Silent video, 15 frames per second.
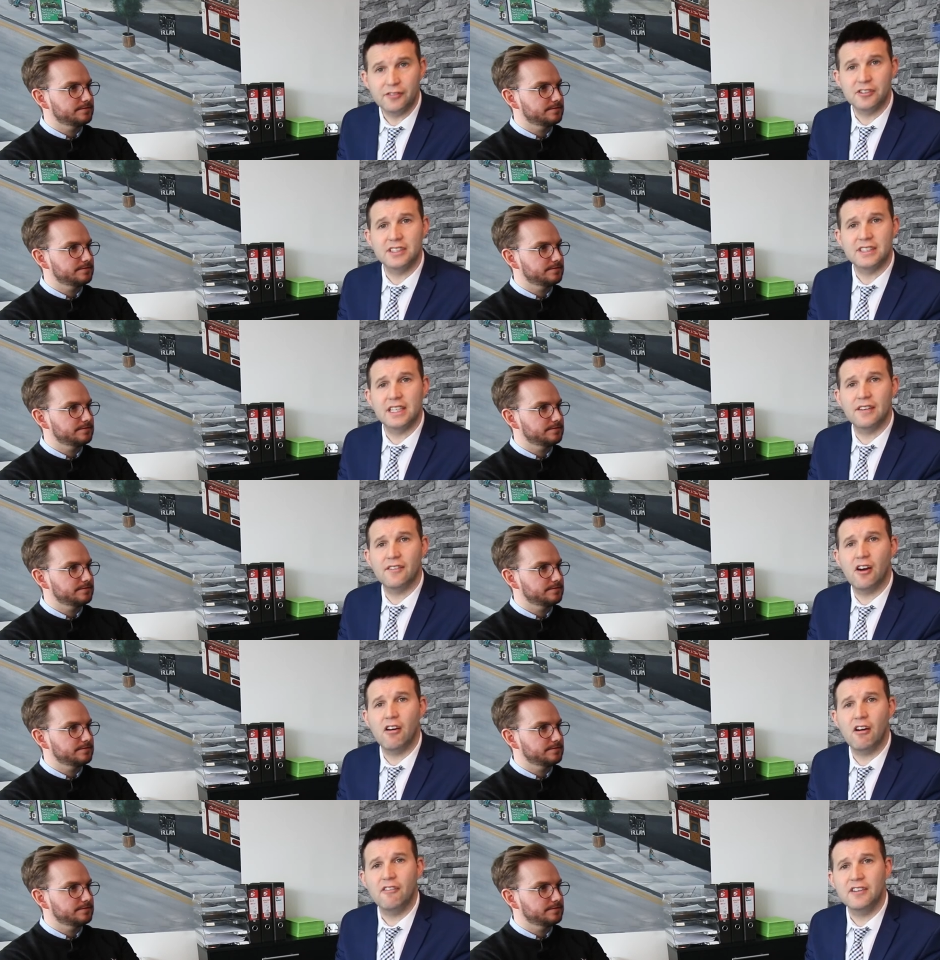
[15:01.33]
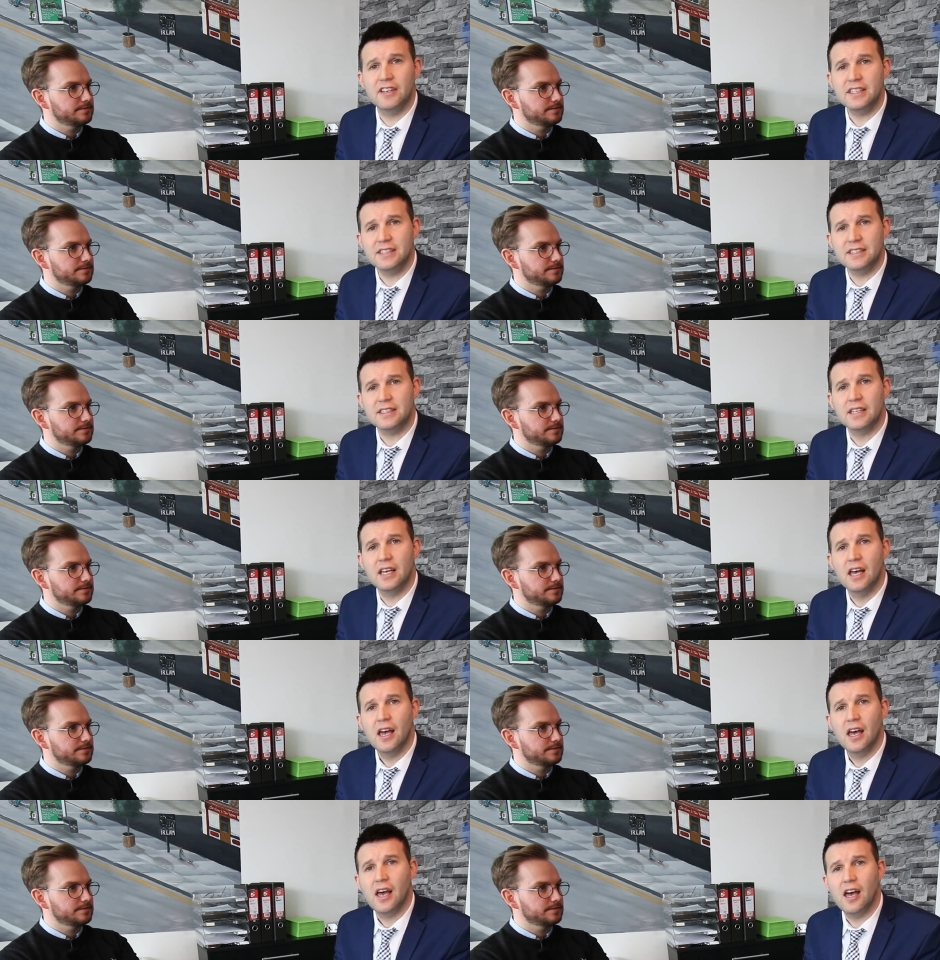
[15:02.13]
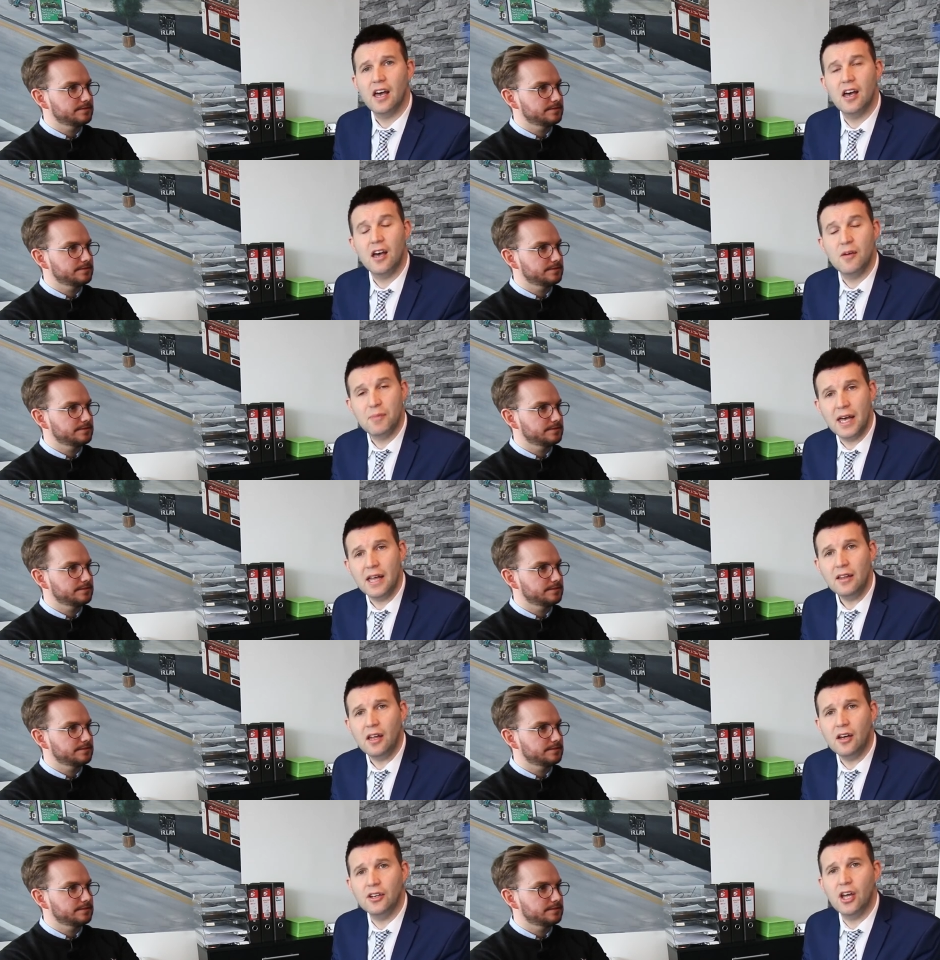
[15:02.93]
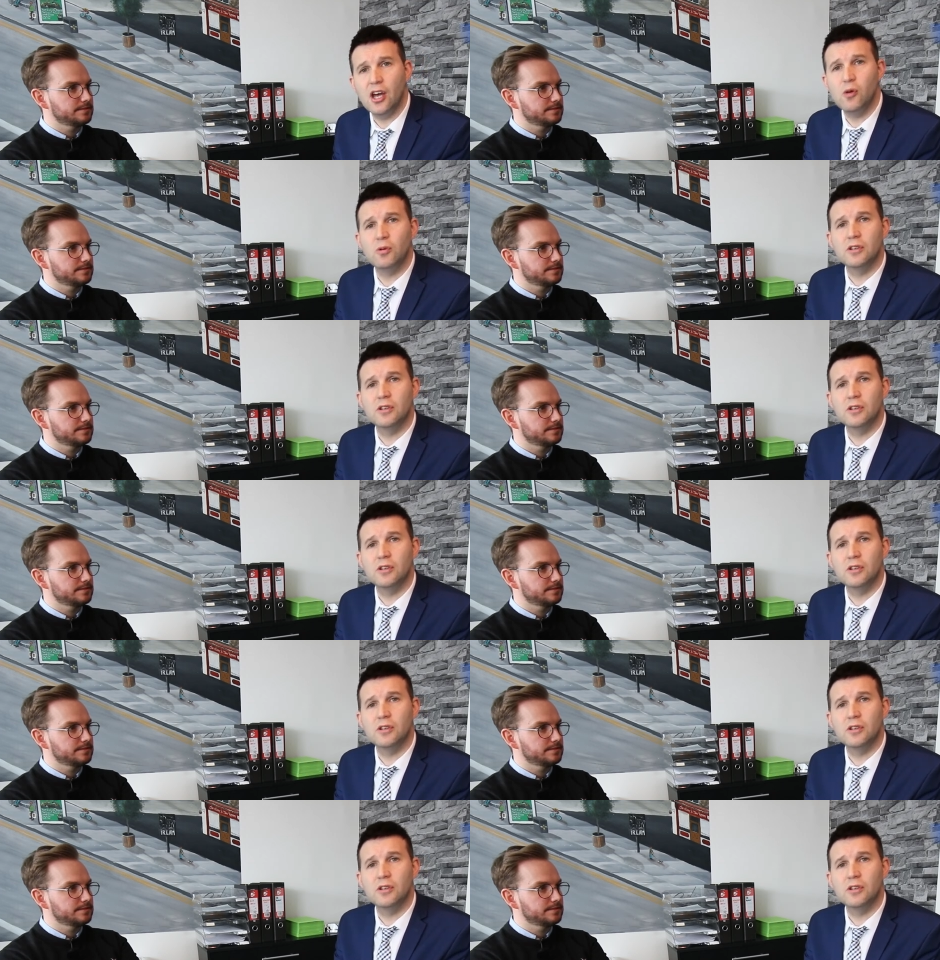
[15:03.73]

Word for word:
Speaker 1: free to give our office a bell on